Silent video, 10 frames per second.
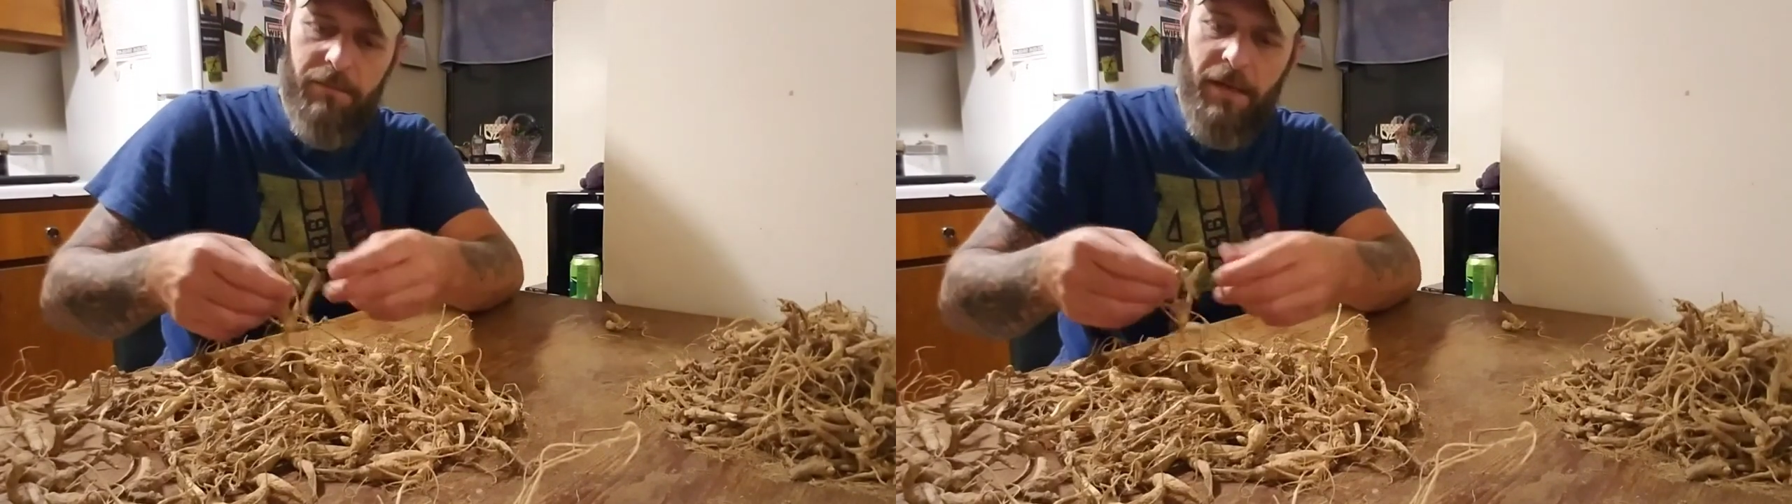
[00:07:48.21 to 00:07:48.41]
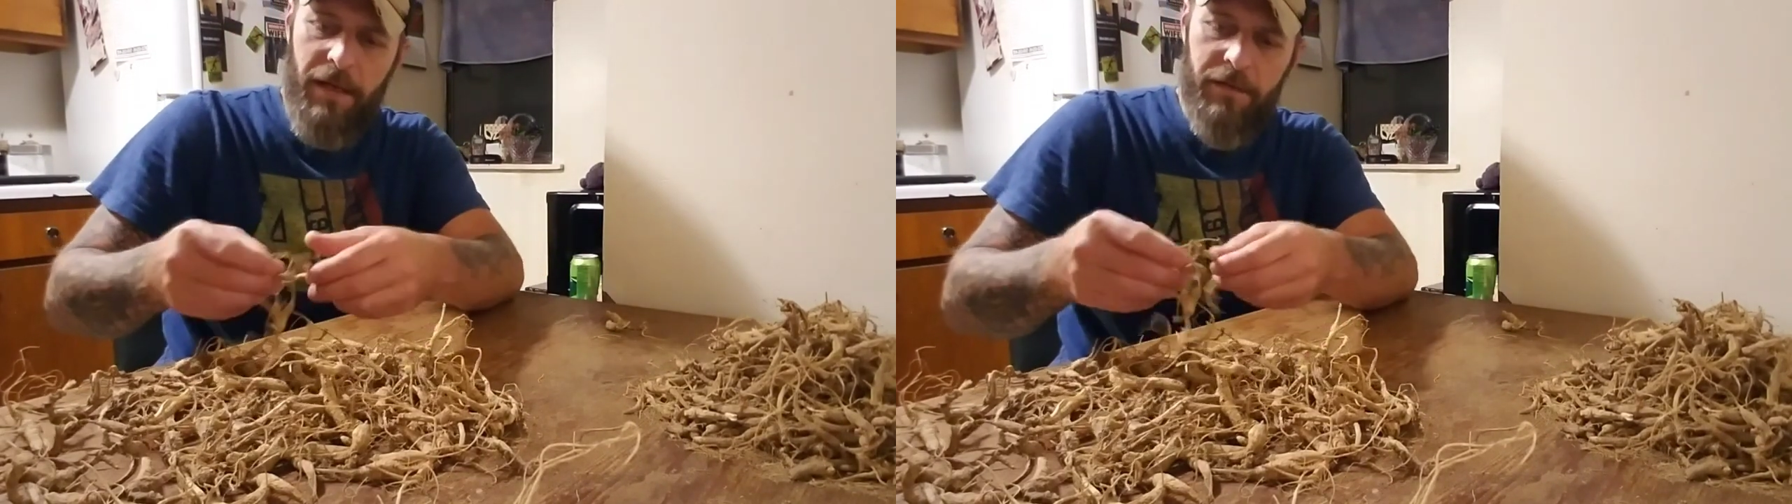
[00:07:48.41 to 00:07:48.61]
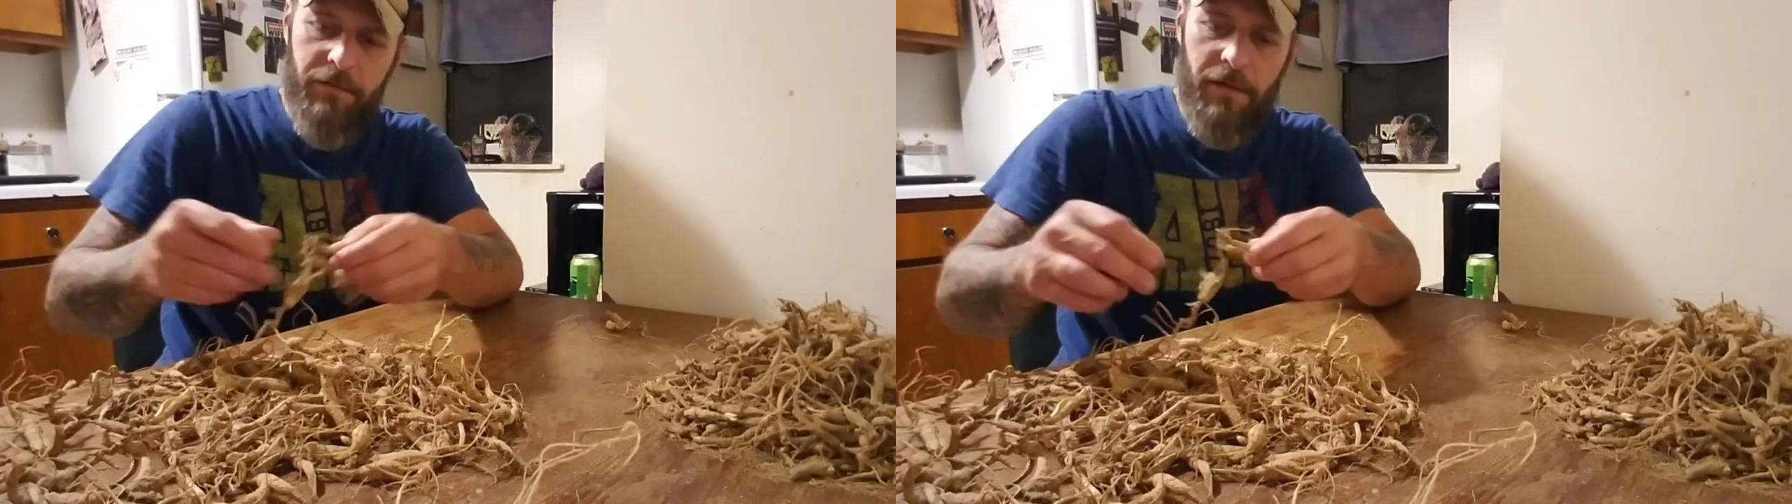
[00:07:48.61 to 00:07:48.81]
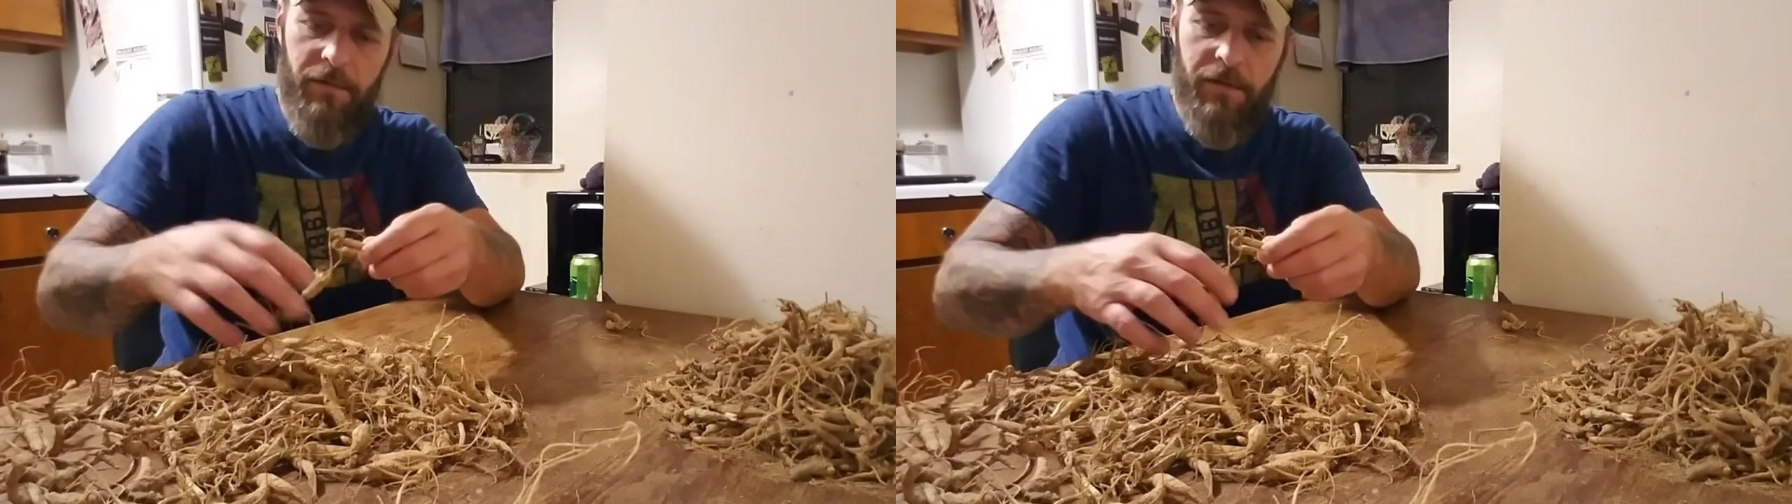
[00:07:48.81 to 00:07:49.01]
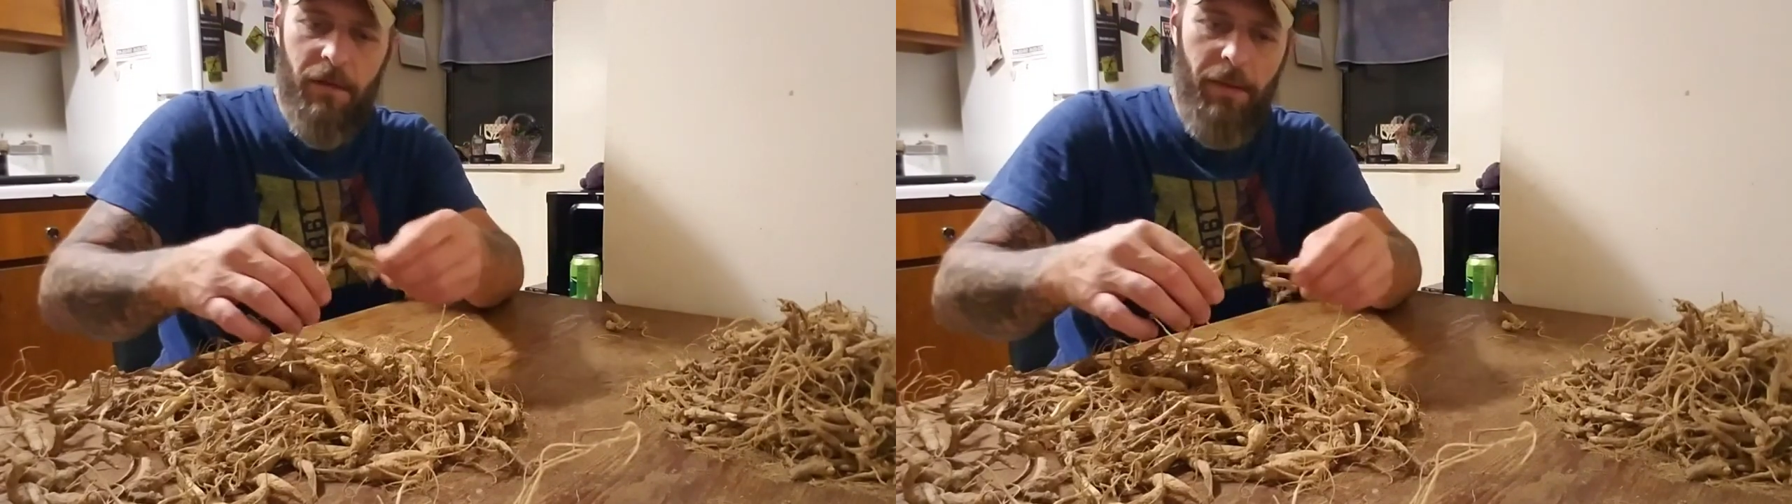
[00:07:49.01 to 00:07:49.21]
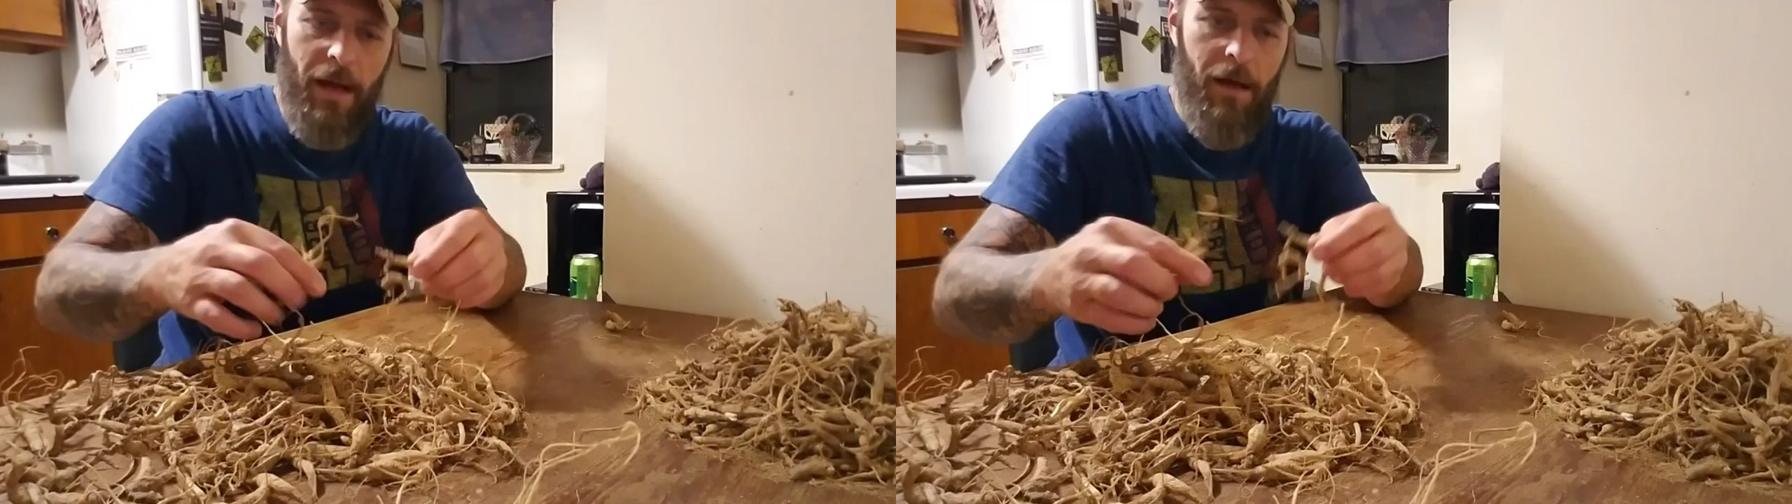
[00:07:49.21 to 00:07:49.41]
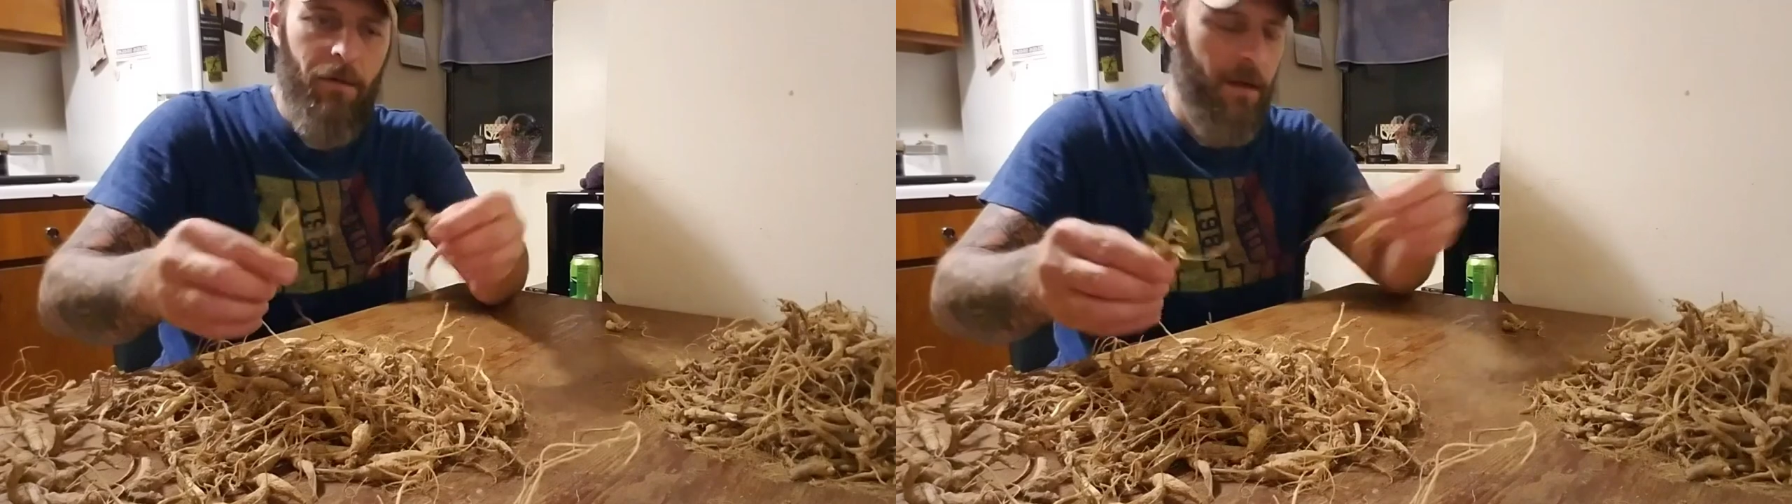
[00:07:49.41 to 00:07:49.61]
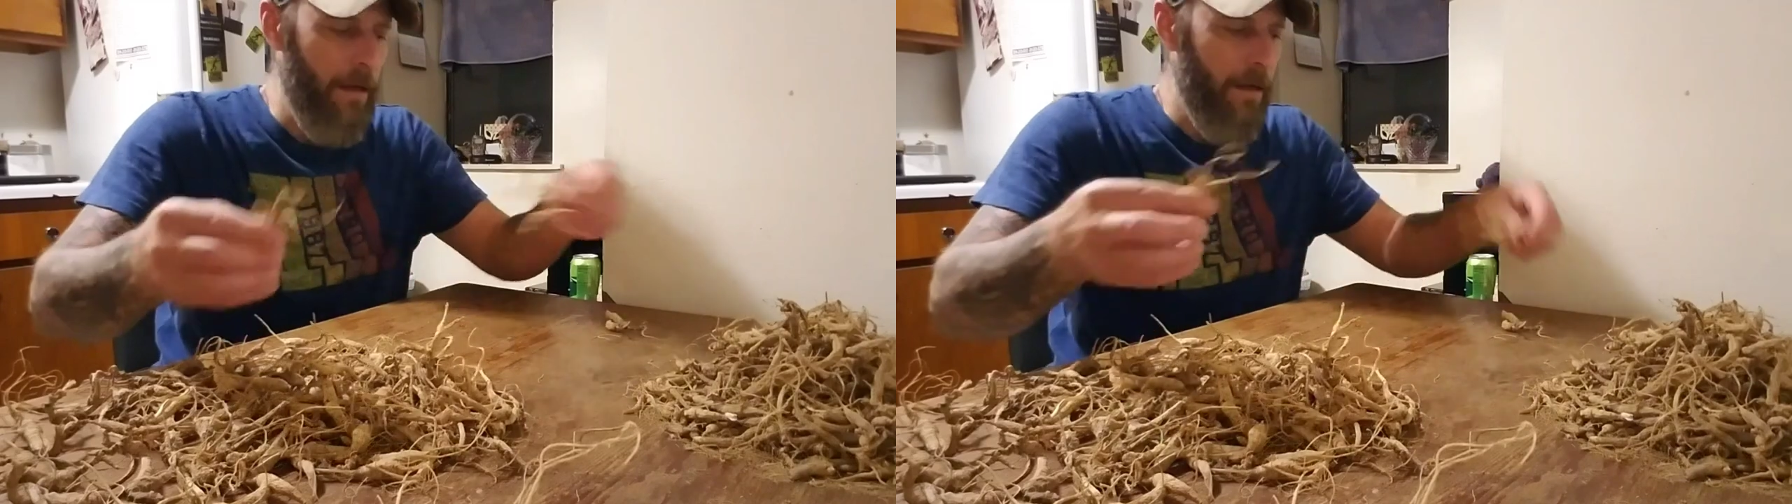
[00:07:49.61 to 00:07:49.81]
biggest roots in a
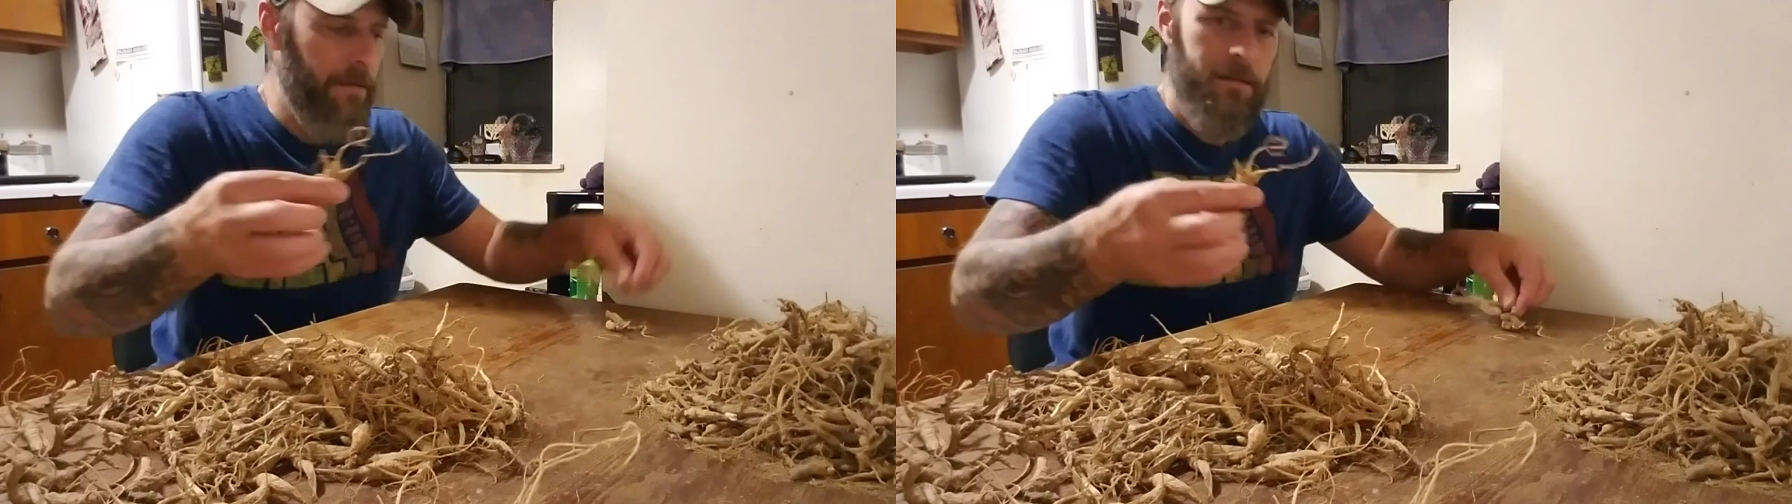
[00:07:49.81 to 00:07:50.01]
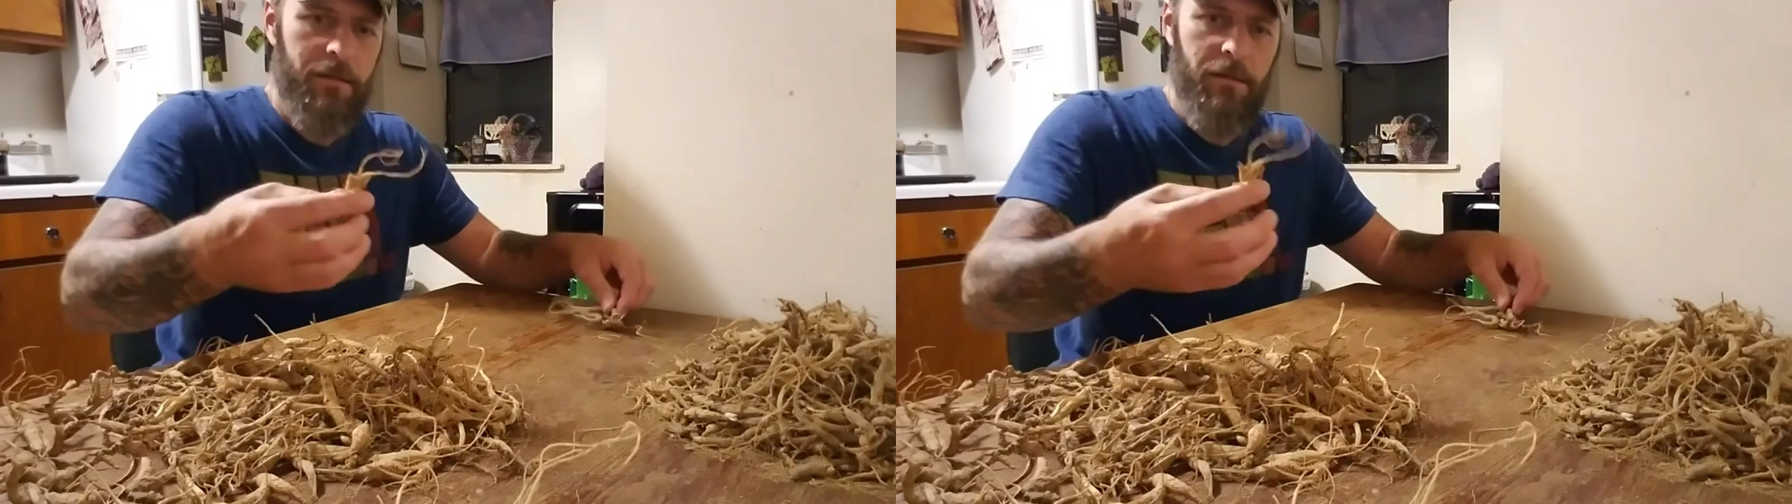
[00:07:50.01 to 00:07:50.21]
pile, guys.